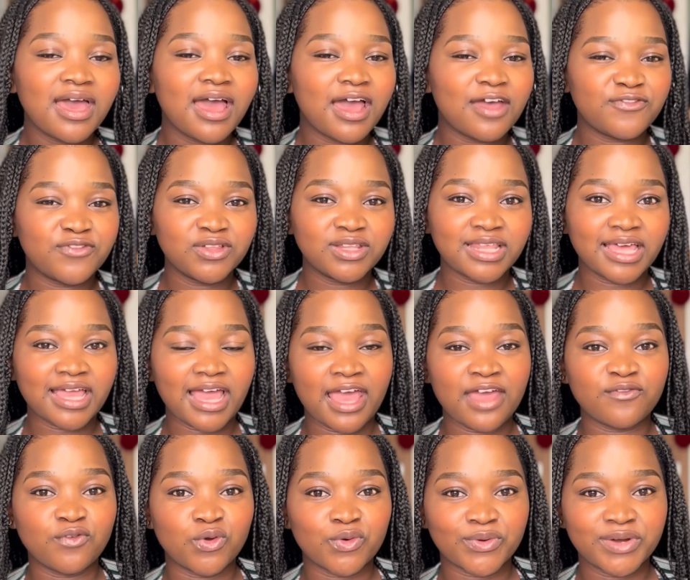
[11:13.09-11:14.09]
I feel like I
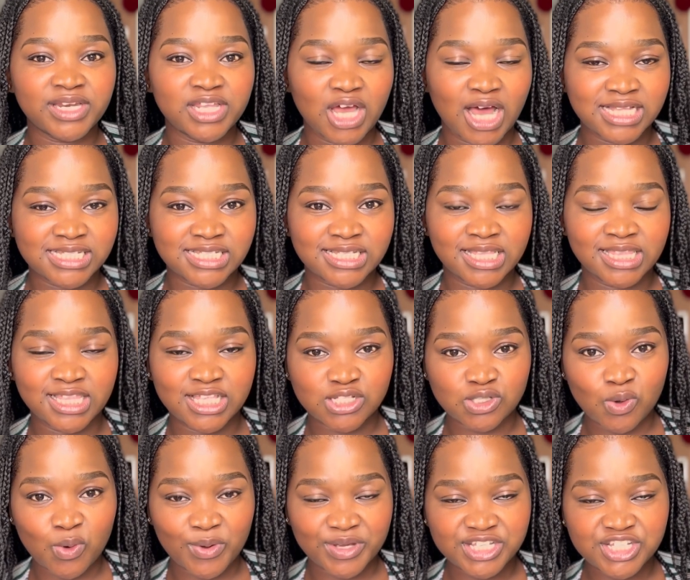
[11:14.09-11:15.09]
have already answered this
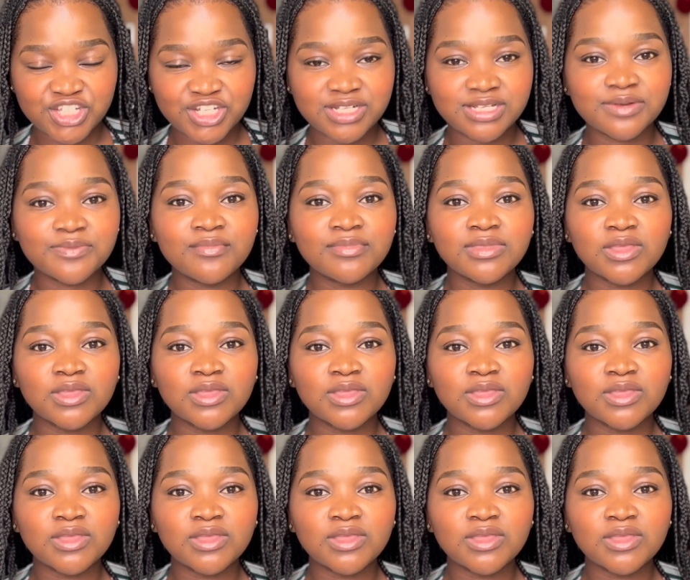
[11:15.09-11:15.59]
question,